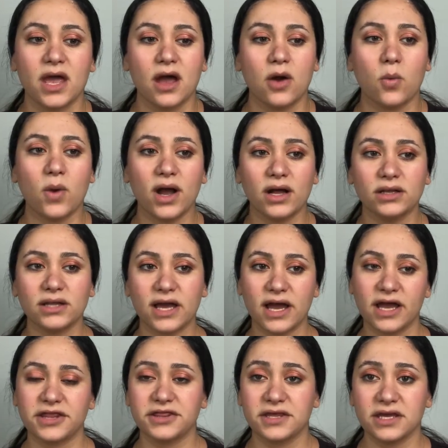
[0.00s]
While I
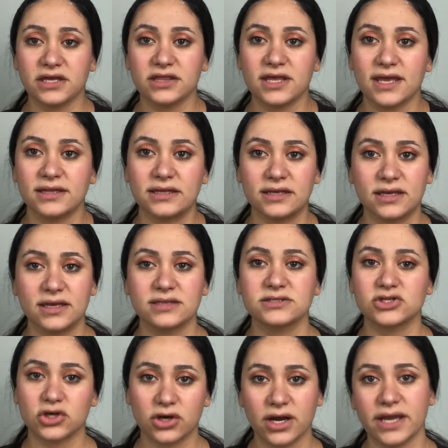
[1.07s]
think that it's
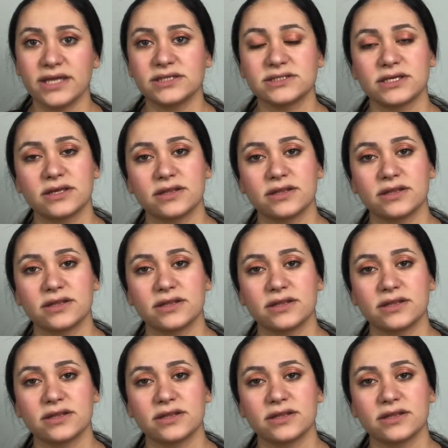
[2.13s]
great